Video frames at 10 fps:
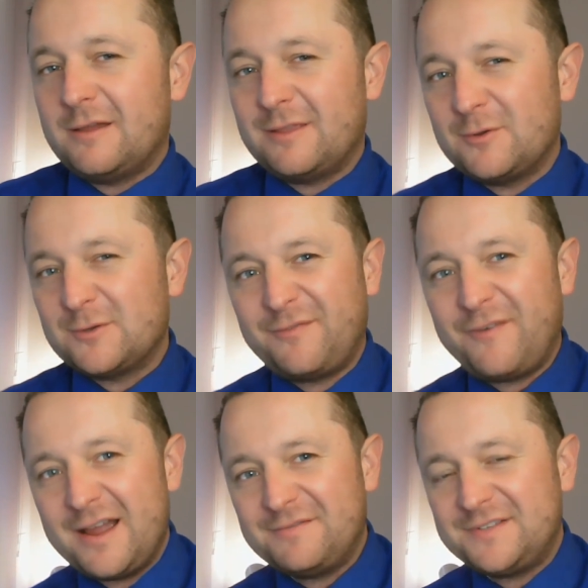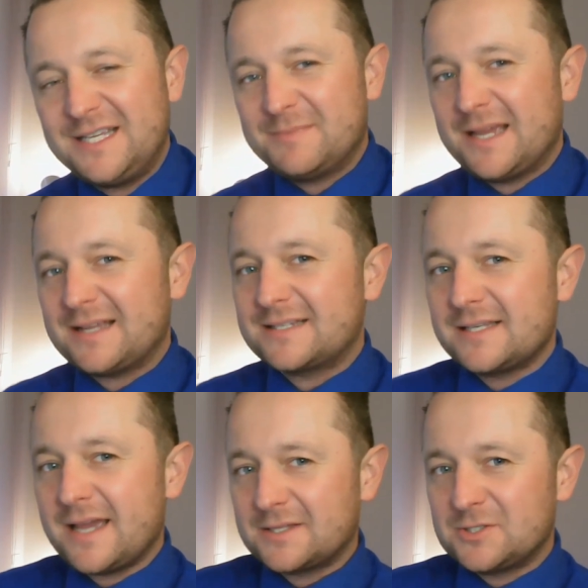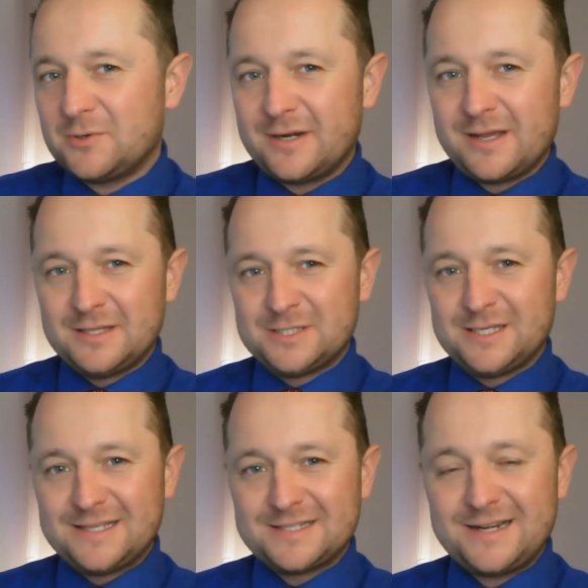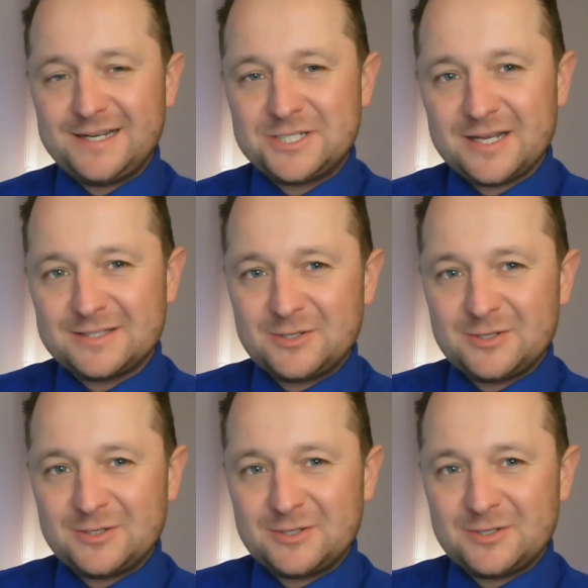Those 5 deep tech stack. Do you want to? Is there any chance